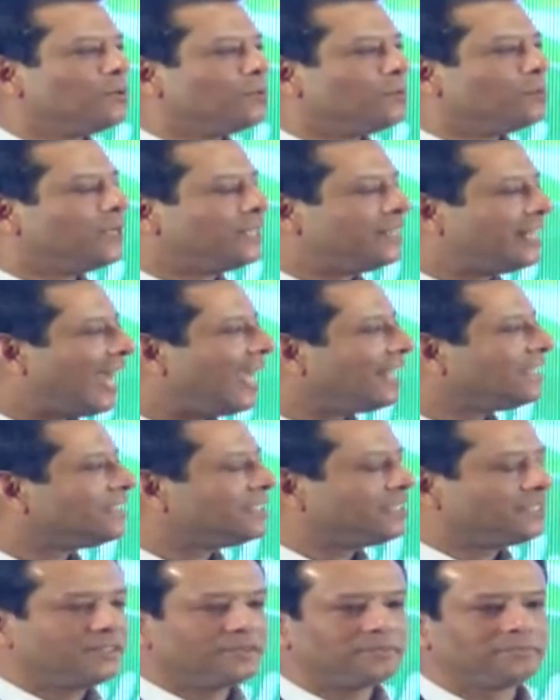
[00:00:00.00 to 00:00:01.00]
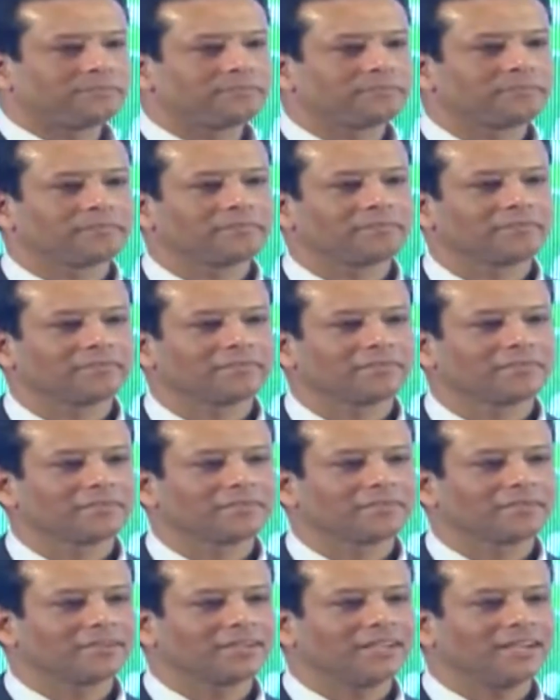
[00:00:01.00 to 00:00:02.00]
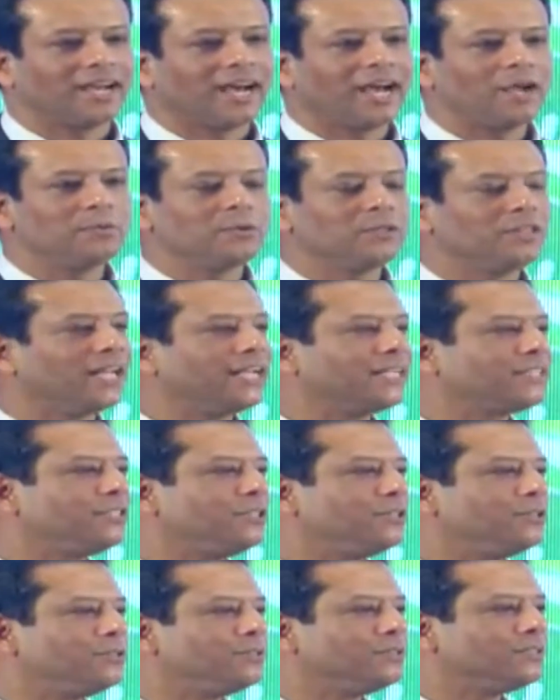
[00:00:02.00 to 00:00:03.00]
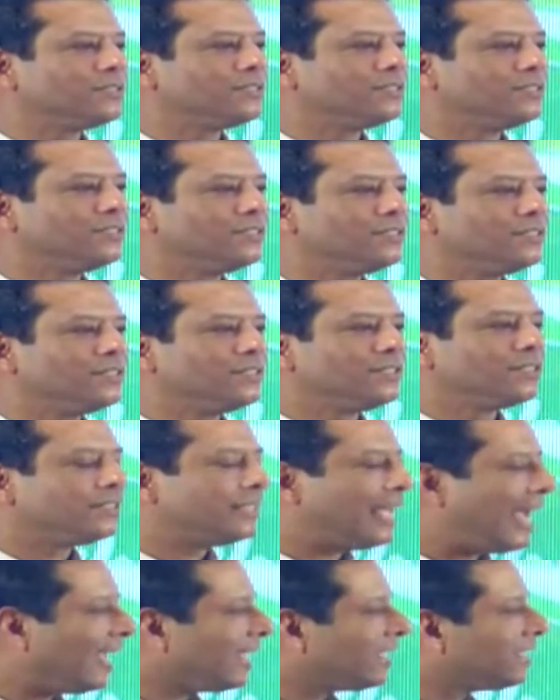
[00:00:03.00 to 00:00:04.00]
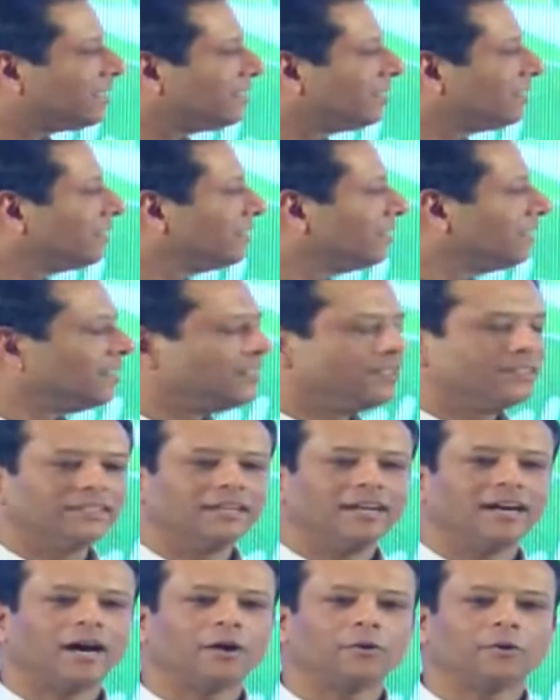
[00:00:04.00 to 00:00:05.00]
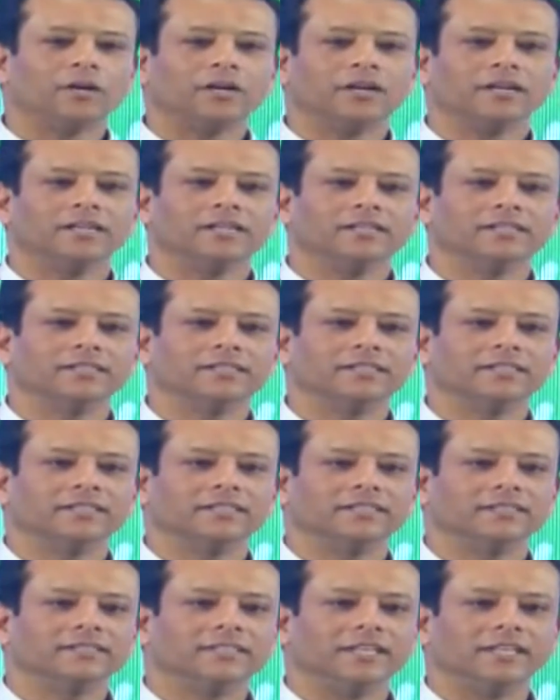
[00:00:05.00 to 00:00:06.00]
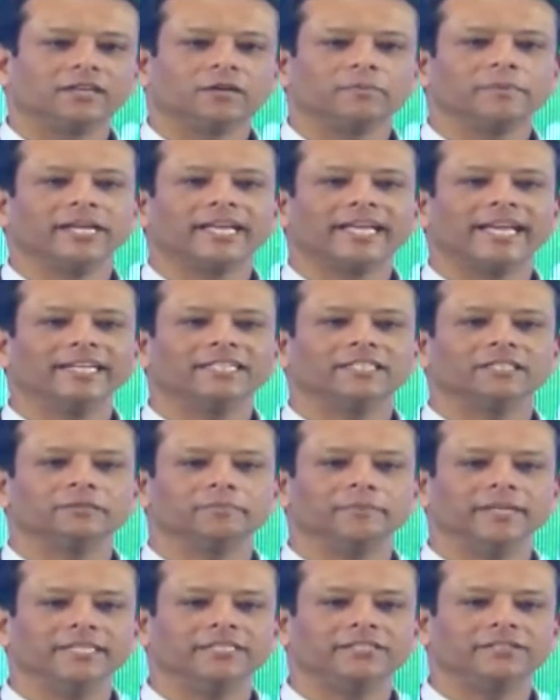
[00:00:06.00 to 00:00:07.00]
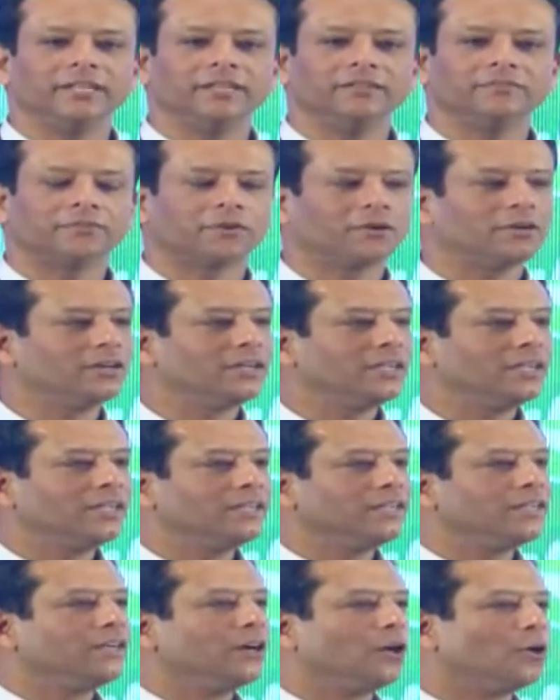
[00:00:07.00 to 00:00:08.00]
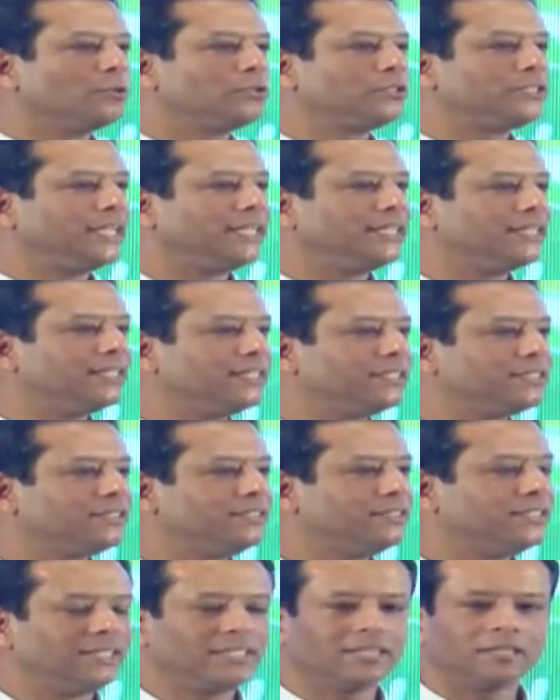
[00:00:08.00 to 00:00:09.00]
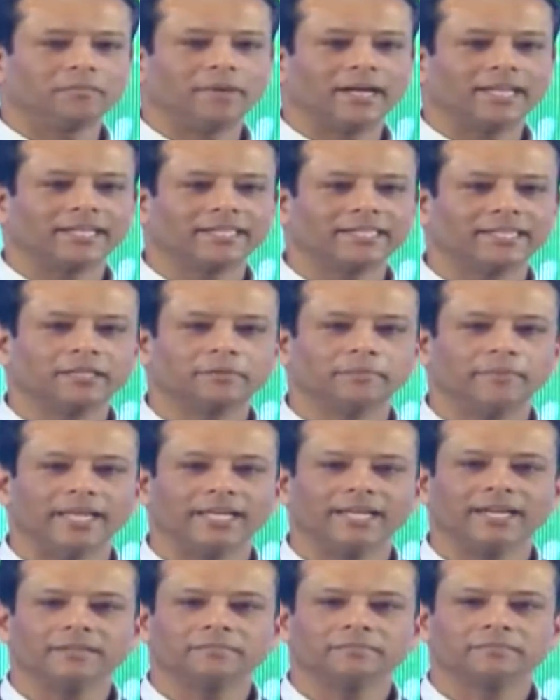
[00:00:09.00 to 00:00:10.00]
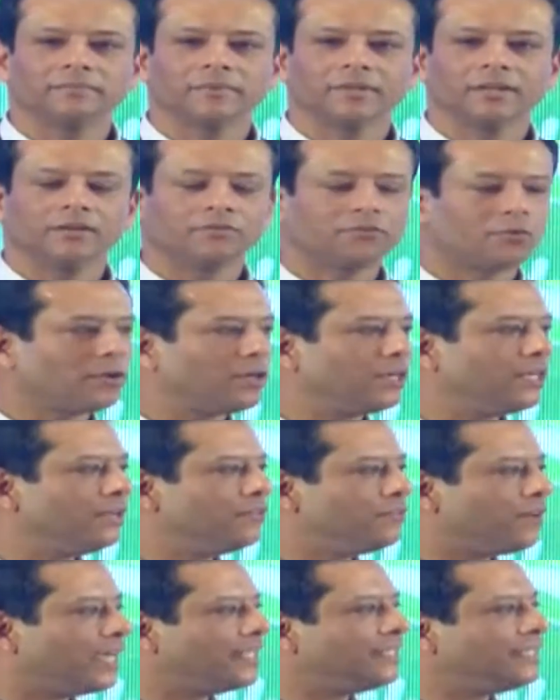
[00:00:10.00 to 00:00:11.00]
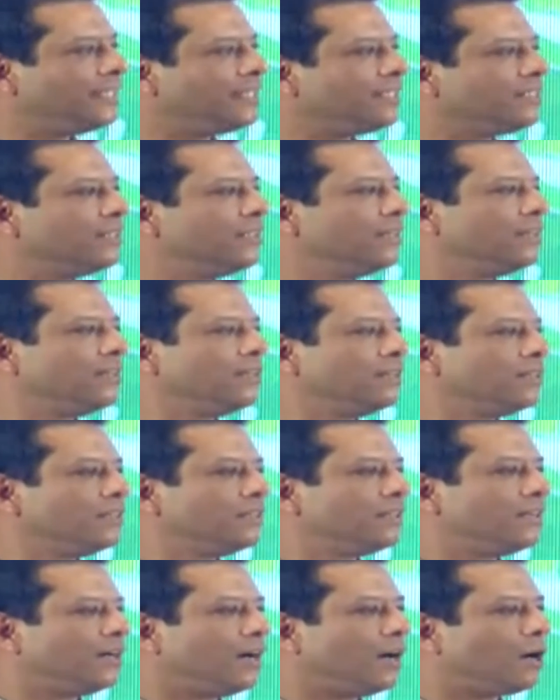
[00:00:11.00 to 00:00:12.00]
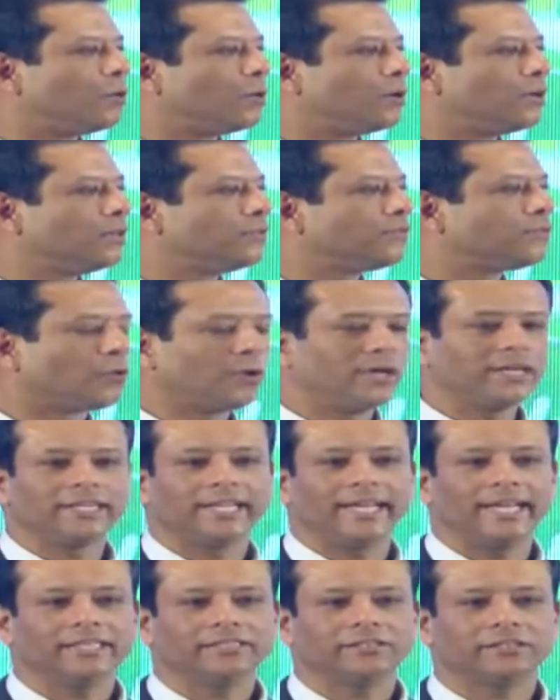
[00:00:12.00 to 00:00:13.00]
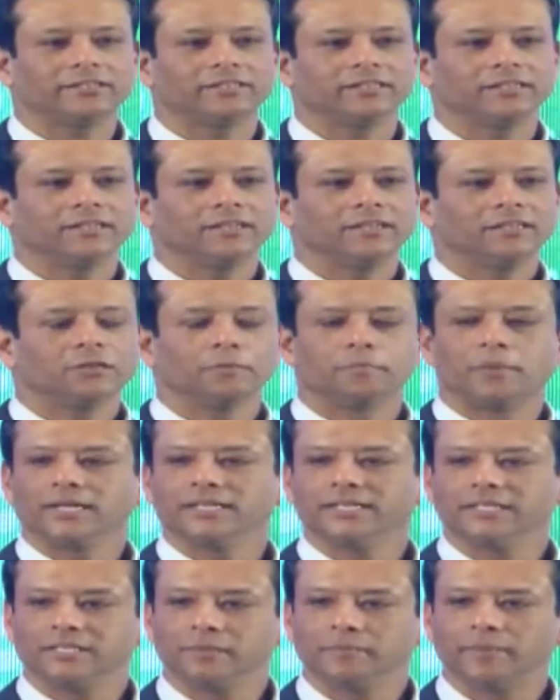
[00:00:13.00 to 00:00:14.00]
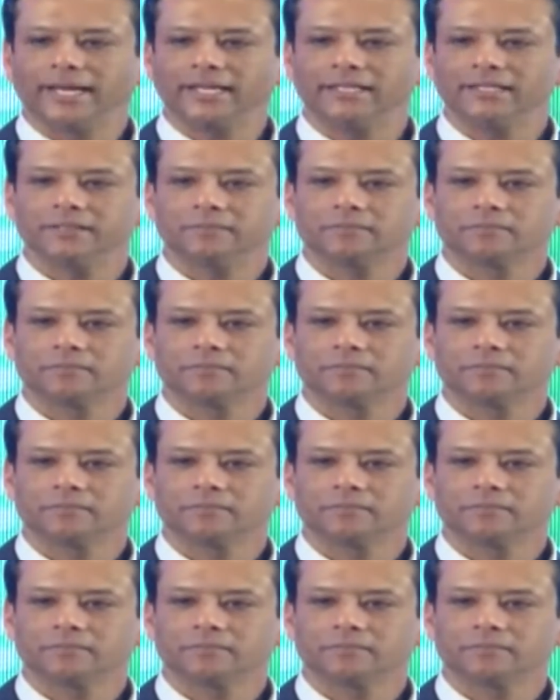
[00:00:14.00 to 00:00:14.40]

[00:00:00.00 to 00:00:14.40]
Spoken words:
With that, I would like to thank our Telecommunications Ministry for hosting this Digital Bangladesh Mela, for inviting our foreign guests to participate.